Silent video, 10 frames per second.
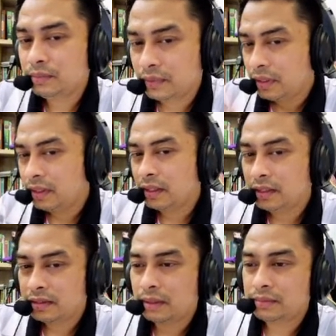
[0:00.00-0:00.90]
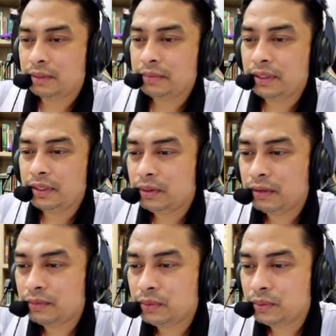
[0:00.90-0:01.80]
Now,
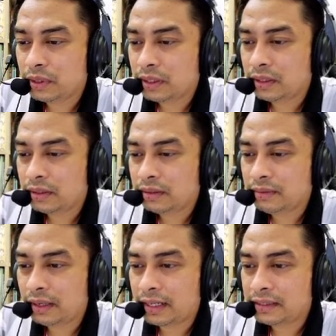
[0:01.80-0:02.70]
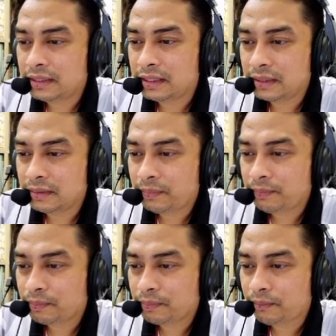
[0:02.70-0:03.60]
something that you have to realize
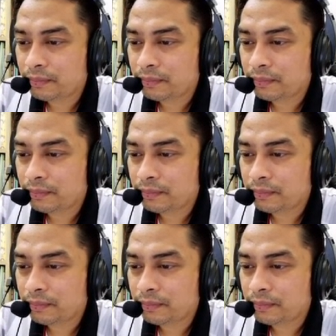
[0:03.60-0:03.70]
here,